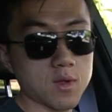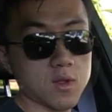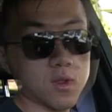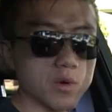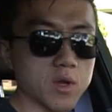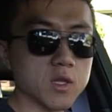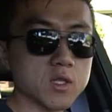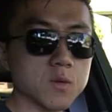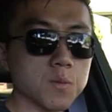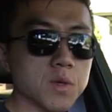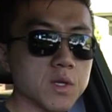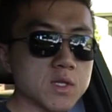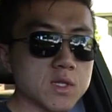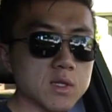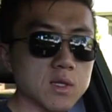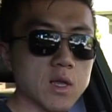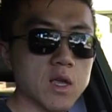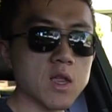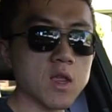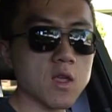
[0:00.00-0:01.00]
But it's
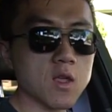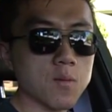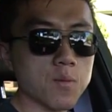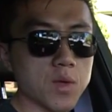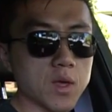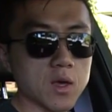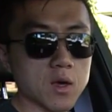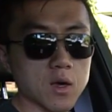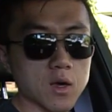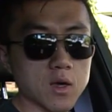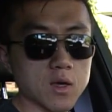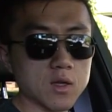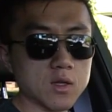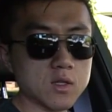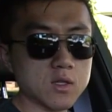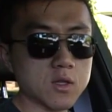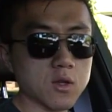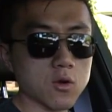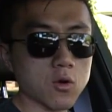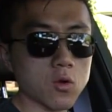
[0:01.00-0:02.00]
misleading
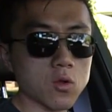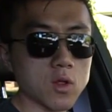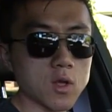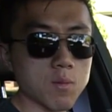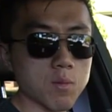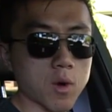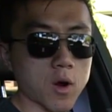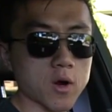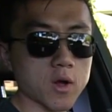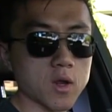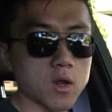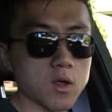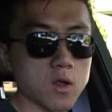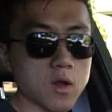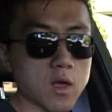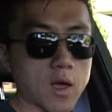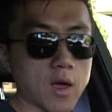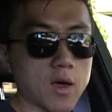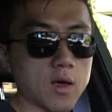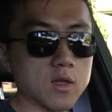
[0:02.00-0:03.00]
because they're only
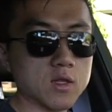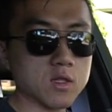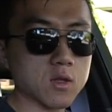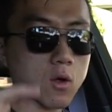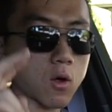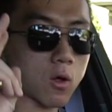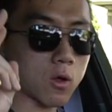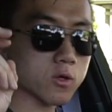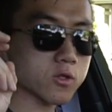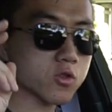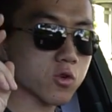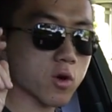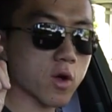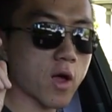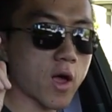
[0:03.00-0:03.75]
marketed as ultra